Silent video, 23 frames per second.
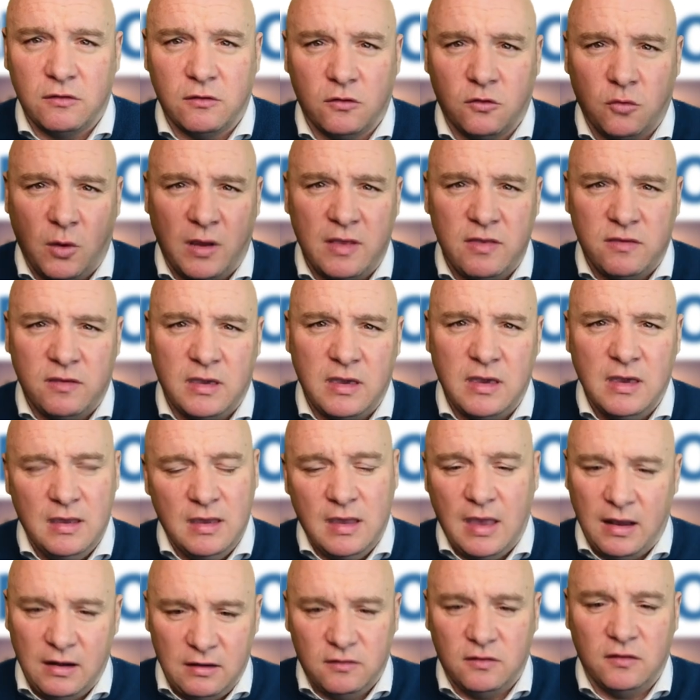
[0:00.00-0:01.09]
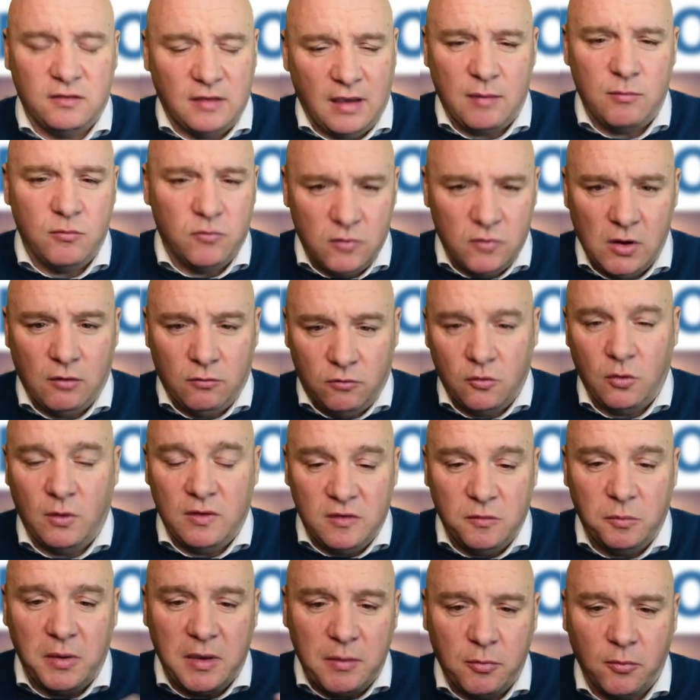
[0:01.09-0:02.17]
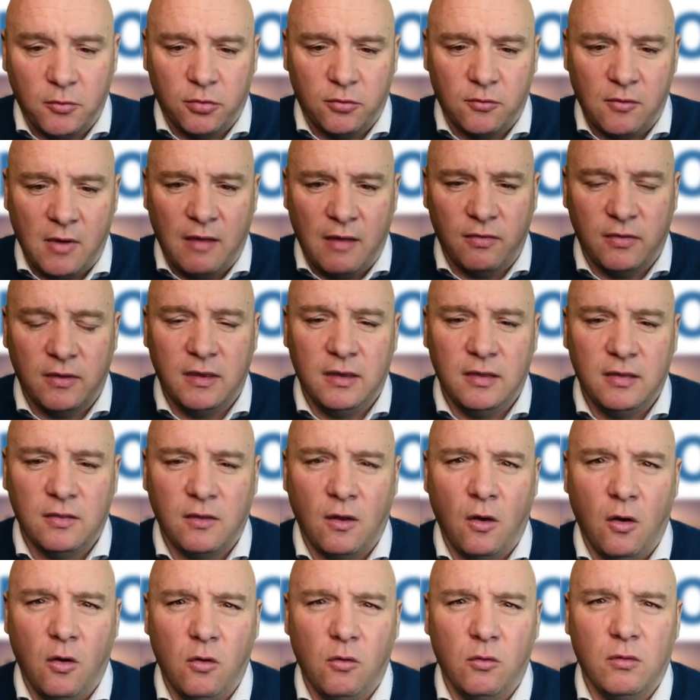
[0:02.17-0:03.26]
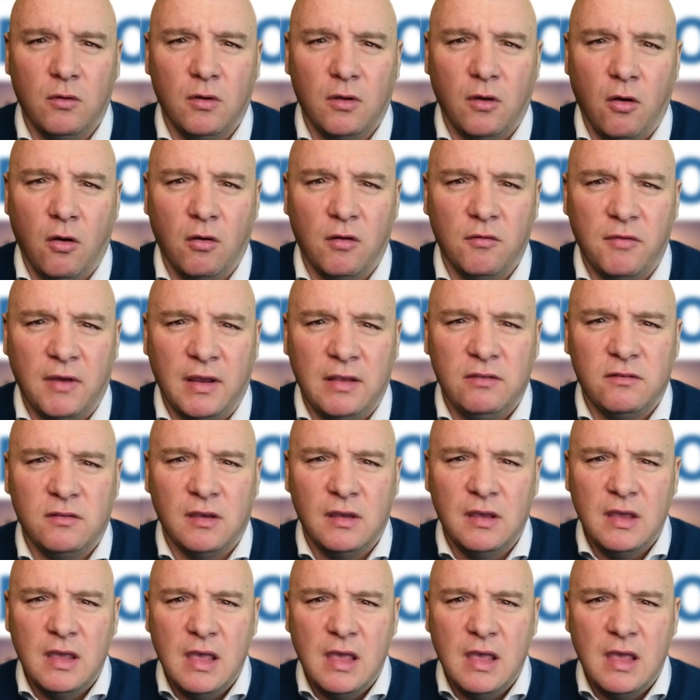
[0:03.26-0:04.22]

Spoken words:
to 20, and it's the same, 20 people throughout the whole event.